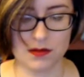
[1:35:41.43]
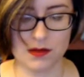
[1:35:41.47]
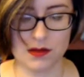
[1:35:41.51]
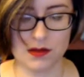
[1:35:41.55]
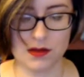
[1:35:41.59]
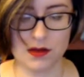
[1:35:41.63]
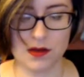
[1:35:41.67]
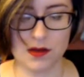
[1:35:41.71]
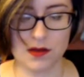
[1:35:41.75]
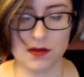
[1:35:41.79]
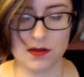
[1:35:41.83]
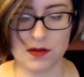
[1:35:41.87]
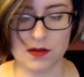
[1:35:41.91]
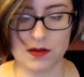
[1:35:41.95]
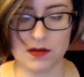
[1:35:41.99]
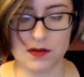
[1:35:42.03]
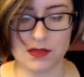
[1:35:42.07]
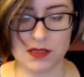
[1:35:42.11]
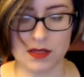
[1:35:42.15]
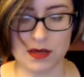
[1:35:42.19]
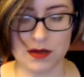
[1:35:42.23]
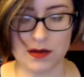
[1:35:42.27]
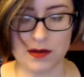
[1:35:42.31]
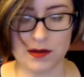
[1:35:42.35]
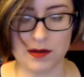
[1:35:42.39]
You know, those
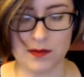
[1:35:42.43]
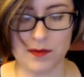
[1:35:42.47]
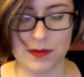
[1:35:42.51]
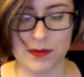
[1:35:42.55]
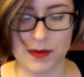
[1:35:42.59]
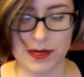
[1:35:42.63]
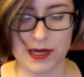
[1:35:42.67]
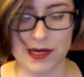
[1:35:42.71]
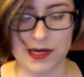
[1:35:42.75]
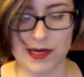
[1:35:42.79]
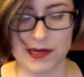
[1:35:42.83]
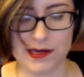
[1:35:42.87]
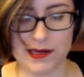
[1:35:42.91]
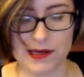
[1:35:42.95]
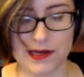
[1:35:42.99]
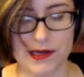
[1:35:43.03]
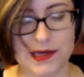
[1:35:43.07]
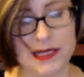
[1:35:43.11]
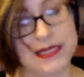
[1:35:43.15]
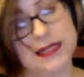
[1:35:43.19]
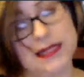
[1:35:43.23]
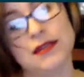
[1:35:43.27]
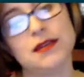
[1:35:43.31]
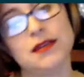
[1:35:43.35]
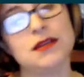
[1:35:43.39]
are
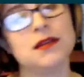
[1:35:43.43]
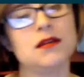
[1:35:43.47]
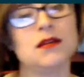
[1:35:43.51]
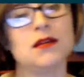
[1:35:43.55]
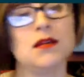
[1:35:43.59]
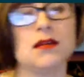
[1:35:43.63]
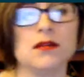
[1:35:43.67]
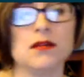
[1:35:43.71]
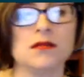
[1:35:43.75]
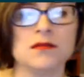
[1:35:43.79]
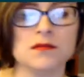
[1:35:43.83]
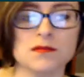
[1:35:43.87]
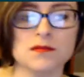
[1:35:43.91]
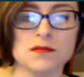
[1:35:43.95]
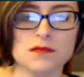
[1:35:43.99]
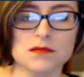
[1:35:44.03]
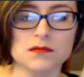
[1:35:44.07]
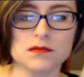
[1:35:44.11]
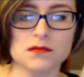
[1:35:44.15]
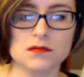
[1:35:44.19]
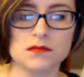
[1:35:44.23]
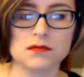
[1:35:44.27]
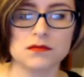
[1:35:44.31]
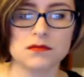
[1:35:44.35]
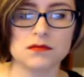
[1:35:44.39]
by
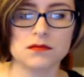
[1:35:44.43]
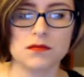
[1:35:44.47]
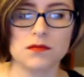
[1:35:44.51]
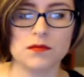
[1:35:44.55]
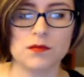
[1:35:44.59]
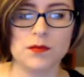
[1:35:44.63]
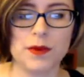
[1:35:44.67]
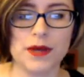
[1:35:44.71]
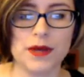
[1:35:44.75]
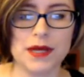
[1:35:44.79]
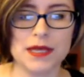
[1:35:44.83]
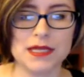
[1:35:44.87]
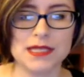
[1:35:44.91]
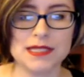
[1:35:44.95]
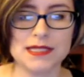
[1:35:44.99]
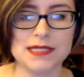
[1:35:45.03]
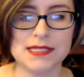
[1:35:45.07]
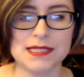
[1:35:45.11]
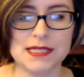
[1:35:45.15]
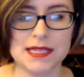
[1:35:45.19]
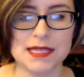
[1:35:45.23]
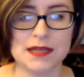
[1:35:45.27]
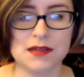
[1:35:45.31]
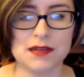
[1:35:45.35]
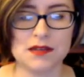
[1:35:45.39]
Brandon
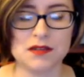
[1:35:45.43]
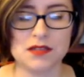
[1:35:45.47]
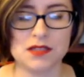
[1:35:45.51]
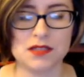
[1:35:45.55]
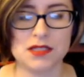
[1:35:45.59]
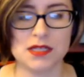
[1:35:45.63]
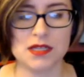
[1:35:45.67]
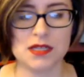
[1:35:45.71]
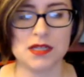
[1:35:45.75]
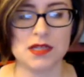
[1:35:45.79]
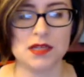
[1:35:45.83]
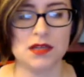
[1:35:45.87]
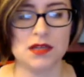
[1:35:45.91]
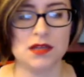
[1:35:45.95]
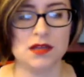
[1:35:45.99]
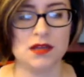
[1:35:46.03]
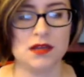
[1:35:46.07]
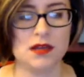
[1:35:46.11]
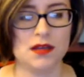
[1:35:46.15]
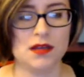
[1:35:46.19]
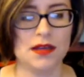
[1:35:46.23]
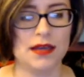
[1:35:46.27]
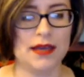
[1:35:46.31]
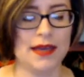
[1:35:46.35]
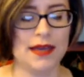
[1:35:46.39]
Sanderson
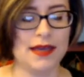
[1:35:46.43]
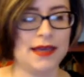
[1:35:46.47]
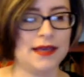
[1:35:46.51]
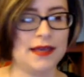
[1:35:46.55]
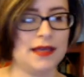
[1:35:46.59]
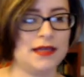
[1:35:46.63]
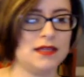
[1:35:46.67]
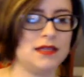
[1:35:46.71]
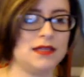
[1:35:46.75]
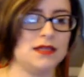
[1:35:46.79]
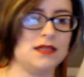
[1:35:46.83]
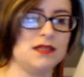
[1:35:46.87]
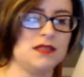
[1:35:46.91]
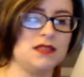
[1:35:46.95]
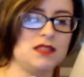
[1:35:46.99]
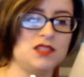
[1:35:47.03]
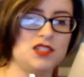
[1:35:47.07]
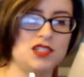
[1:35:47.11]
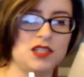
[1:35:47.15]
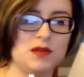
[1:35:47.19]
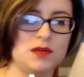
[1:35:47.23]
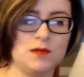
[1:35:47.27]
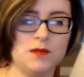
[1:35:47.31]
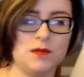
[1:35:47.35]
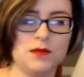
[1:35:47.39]
and
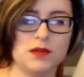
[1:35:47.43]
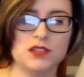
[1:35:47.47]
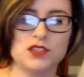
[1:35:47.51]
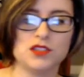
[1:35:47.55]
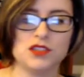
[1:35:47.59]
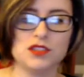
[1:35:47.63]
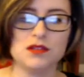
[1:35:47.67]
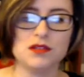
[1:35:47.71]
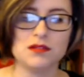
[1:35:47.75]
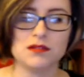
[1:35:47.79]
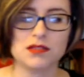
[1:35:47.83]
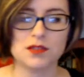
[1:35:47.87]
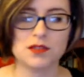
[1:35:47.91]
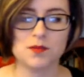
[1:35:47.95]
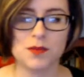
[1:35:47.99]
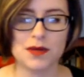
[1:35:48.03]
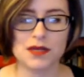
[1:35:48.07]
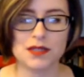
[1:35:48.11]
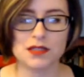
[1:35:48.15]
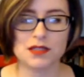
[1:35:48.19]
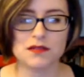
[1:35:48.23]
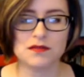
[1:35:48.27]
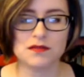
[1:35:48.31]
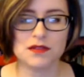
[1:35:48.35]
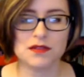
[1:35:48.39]
Jim Butcher,
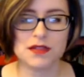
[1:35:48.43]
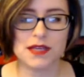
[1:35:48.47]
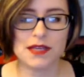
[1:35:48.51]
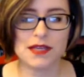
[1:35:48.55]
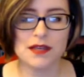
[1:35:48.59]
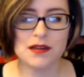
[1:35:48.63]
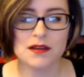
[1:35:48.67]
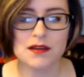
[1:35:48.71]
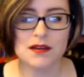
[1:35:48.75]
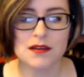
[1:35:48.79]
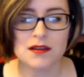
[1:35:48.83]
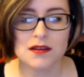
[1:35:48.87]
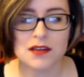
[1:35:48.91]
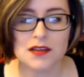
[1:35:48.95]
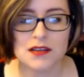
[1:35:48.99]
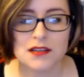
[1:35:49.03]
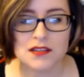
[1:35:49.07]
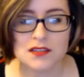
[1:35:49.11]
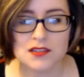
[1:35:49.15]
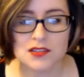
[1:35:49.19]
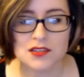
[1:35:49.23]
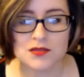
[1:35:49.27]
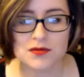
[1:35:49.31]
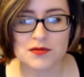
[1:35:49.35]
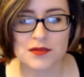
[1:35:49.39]
respectively.
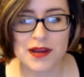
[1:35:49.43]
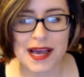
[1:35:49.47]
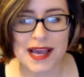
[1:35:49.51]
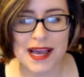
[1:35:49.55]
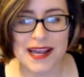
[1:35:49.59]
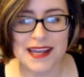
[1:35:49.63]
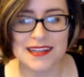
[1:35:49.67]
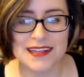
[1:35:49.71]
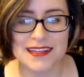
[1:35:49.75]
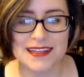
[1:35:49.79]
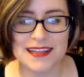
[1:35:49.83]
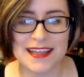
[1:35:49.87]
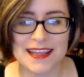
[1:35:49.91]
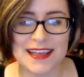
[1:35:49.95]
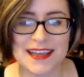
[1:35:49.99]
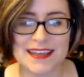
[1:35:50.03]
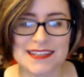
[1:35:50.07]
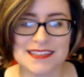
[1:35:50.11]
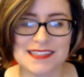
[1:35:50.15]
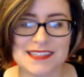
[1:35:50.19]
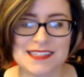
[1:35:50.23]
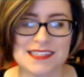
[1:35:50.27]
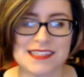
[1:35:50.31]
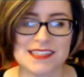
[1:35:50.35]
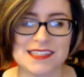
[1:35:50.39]

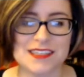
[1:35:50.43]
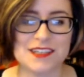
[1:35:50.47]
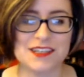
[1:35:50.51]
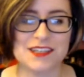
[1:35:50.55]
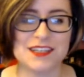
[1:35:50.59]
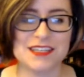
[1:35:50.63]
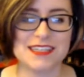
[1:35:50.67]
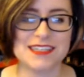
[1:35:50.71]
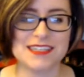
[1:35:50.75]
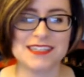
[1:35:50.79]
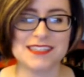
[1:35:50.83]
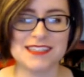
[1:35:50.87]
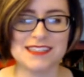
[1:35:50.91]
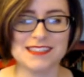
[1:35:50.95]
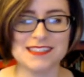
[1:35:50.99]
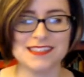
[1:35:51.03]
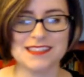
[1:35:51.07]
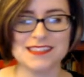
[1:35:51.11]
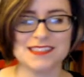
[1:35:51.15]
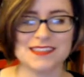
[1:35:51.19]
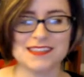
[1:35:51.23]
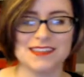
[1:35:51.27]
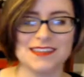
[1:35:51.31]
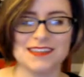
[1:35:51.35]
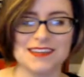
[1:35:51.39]
Dragonlance series.
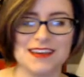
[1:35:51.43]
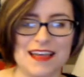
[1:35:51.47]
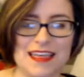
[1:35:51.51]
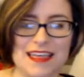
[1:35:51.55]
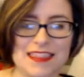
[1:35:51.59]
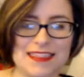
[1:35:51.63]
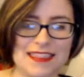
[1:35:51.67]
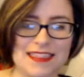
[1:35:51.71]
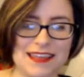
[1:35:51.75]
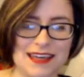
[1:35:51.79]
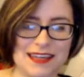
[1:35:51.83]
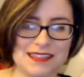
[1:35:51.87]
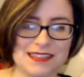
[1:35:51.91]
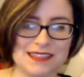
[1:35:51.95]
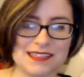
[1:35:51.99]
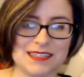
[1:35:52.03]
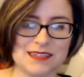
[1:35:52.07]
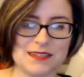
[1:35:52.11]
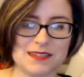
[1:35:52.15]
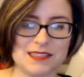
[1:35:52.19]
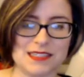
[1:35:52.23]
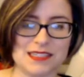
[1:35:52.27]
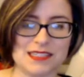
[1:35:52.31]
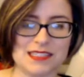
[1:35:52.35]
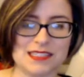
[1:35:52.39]
That
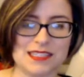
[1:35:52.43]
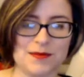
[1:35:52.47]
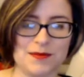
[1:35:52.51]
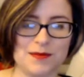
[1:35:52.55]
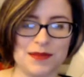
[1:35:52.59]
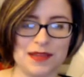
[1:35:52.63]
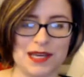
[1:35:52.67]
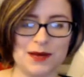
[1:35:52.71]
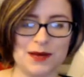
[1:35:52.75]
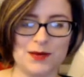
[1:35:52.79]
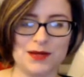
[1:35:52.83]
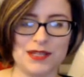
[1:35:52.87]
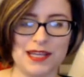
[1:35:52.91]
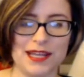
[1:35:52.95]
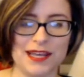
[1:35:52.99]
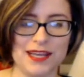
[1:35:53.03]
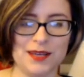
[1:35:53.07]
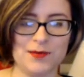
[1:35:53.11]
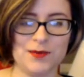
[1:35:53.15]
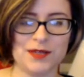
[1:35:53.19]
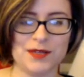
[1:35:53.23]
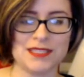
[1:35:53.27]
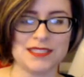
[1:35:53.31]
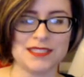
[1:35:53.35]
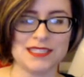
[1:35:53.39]
sounds like something I would
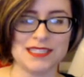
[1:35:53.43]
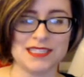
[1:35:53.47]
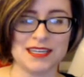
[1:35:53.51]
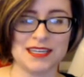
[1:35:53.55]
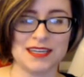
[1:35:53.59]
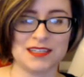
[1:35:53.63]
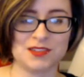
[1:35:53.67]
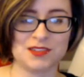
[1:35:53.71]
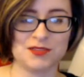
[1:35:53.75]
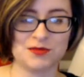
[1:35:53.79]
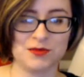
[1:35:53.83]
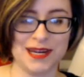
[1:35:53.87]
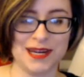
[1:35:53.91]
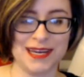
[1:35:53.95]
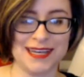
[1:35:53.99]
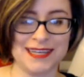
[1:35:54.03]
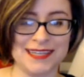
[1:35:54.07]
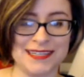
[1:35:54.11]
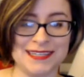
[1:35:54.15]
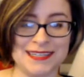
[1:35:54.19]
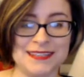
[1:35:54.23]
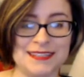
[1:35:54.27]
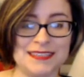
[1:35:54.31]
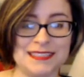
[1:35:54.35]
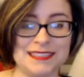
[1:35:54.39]
like because it's got
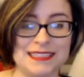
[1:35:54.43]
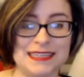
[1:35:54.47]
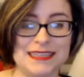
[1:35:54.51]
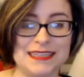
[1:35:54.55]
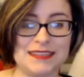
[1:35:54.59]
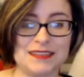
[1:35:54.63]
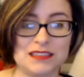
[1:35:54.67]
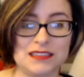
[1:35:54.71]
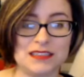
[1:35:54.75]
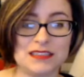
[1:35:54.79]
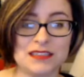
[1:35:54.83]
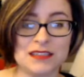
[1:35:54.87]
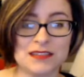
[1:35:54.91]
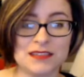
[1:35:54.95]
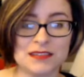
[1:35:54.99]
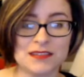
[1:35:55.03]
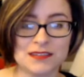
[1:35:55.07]
dragon in the title.